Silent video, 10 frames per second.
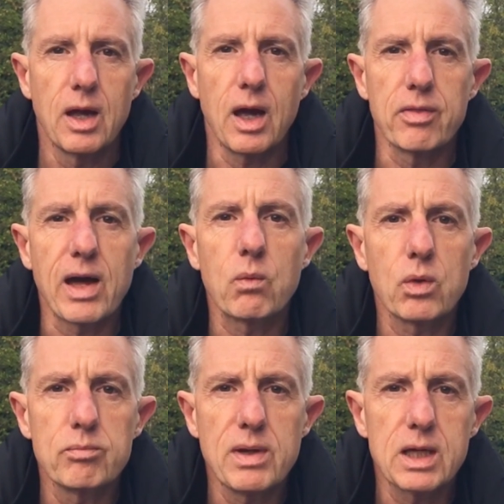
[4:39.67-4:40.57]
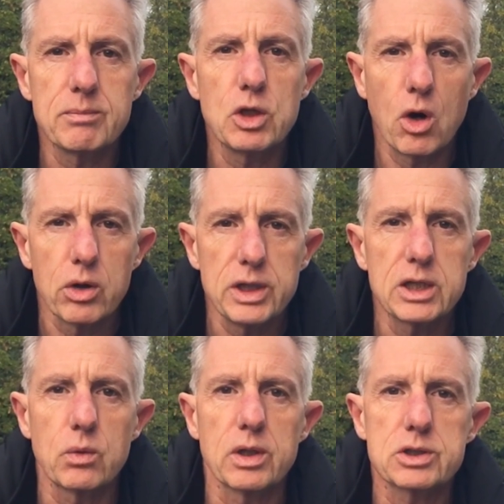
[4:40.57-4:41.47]
And that will make me
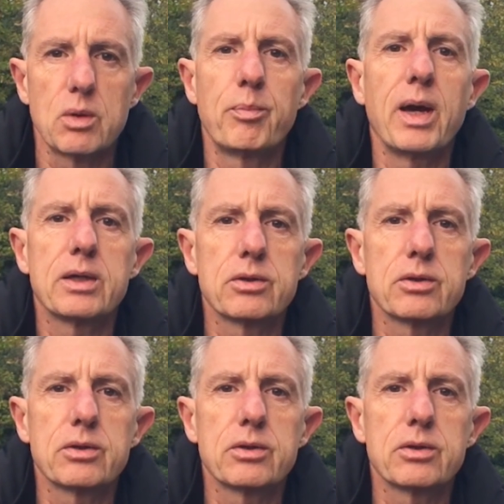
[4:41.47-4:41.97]
unequal as compared